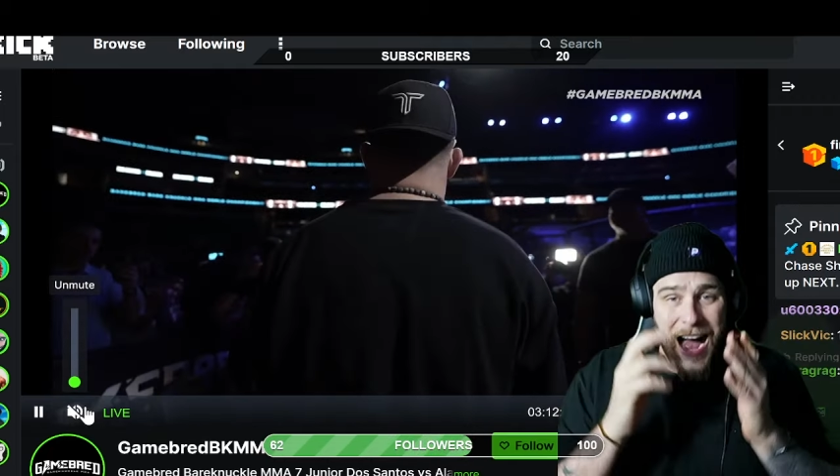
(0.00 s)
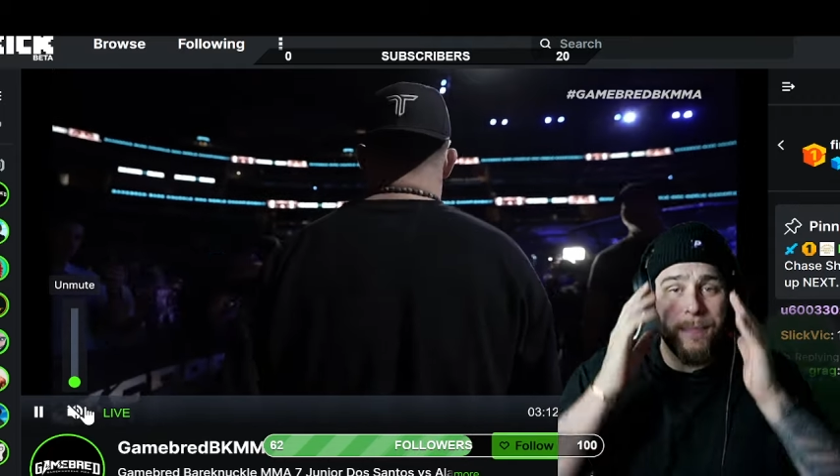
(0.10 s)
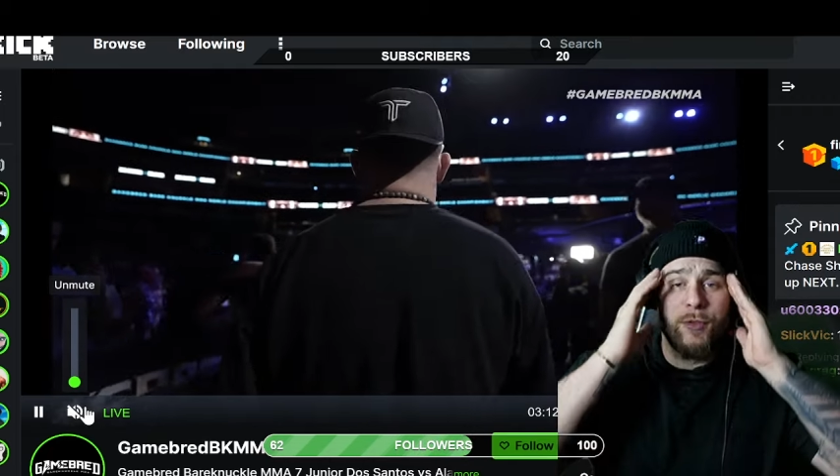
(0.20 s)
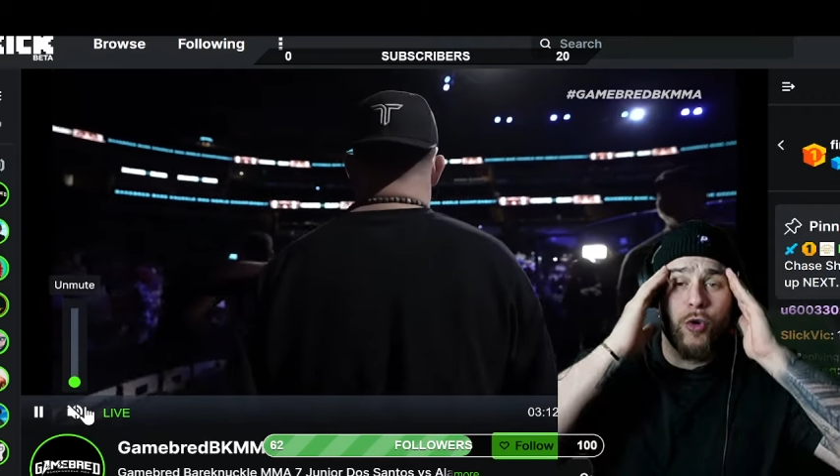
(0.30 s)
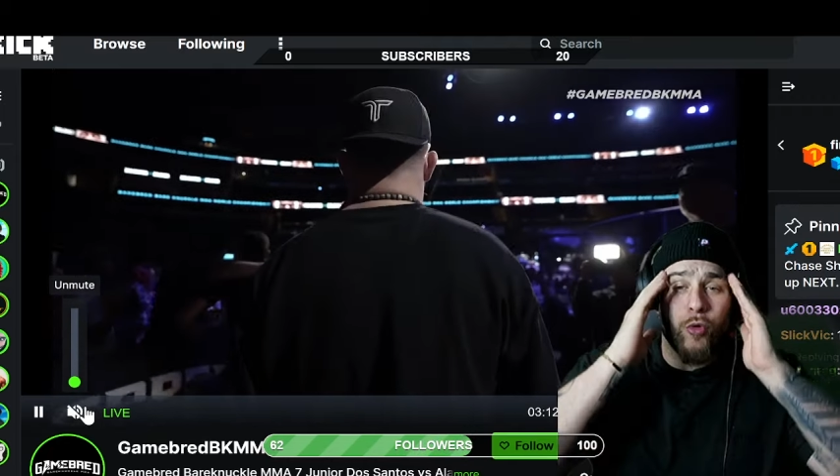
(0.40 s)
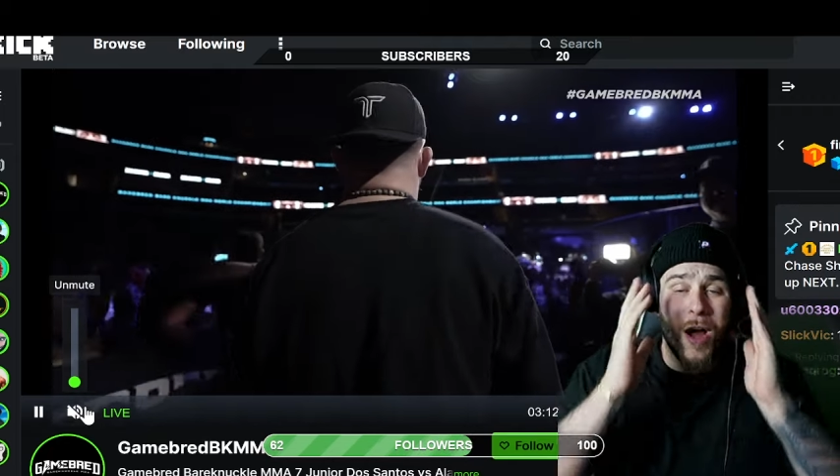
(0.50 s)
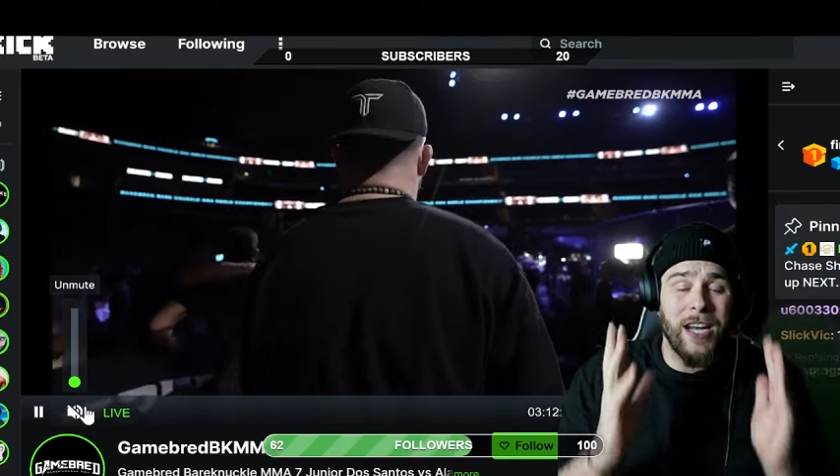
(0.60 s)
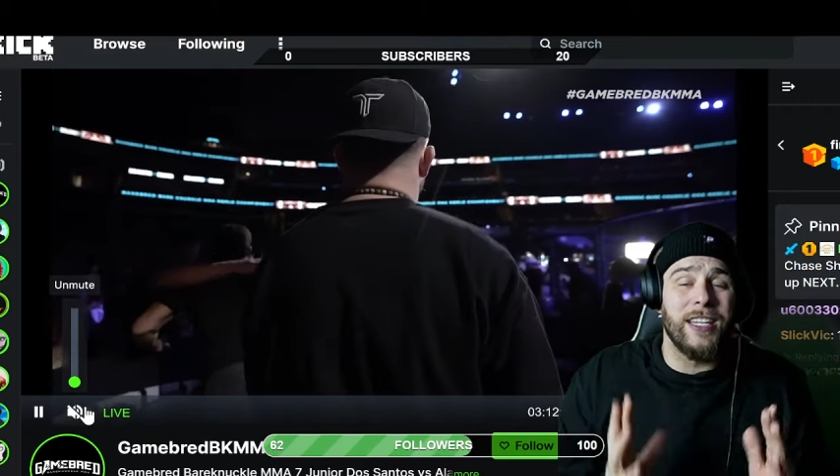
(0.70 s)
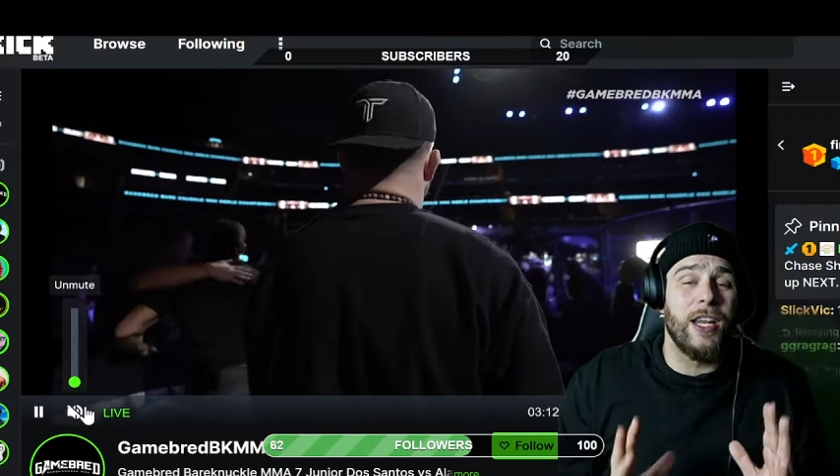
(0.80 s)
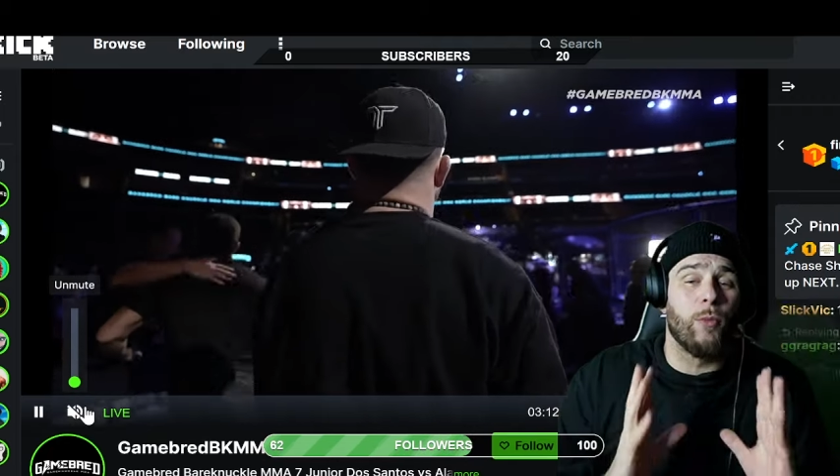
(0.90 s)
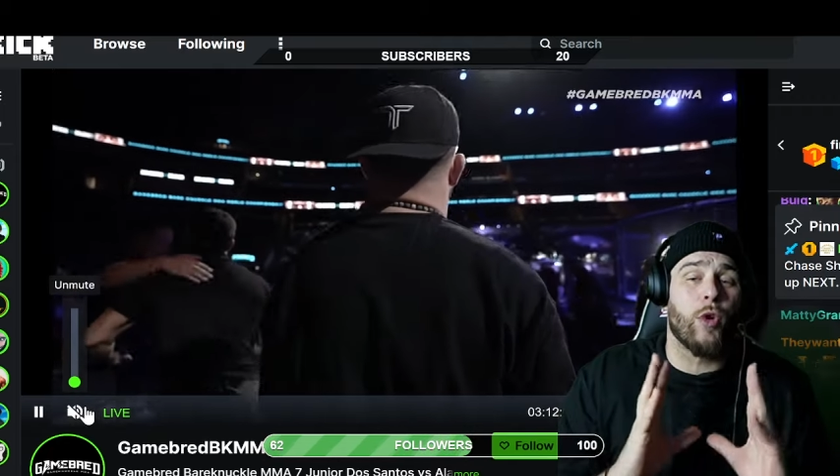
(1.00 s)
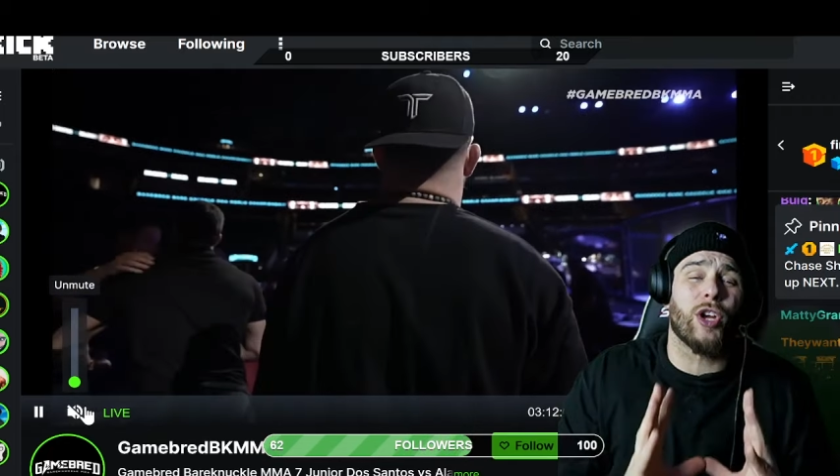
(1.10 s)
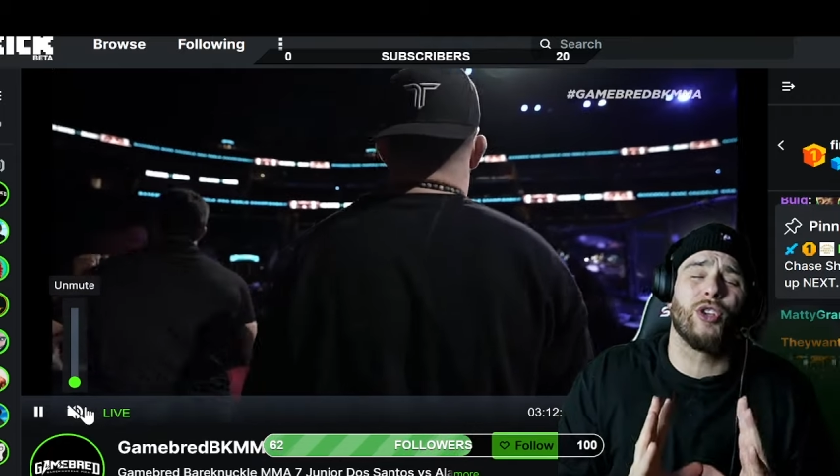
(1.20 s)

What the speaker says: I'm grinding and working